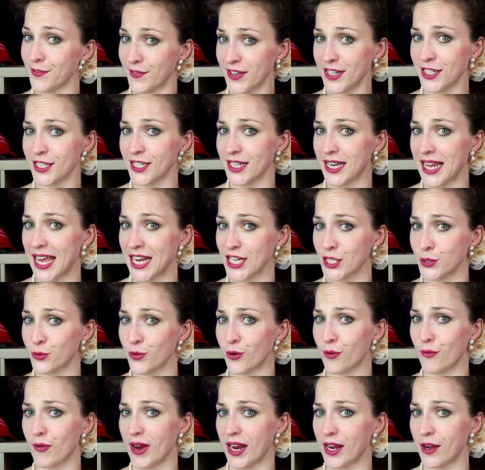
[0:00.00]
of
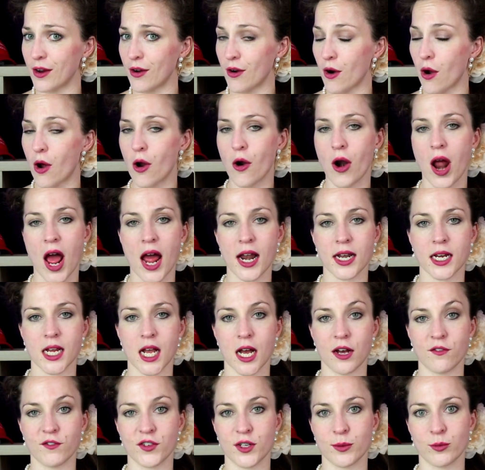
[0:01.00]
intellectual rigor or
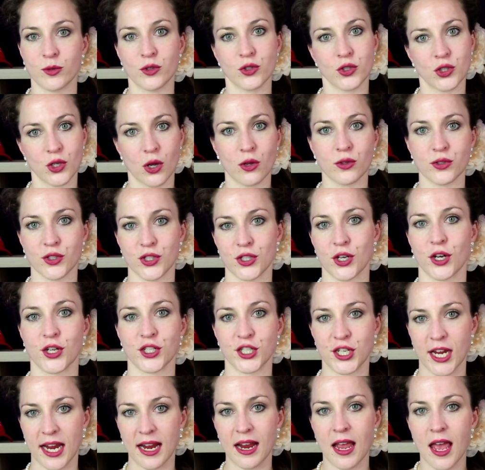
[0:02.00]
uncomfortable soul
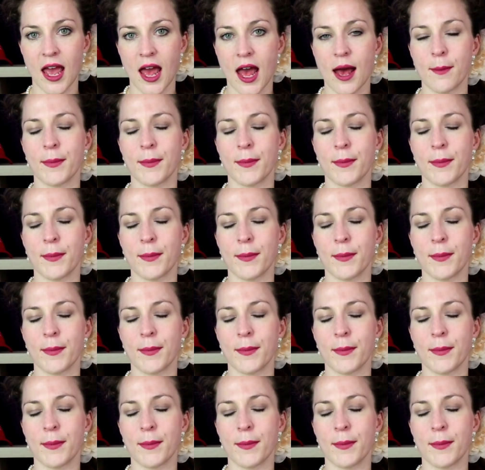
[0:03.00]
searching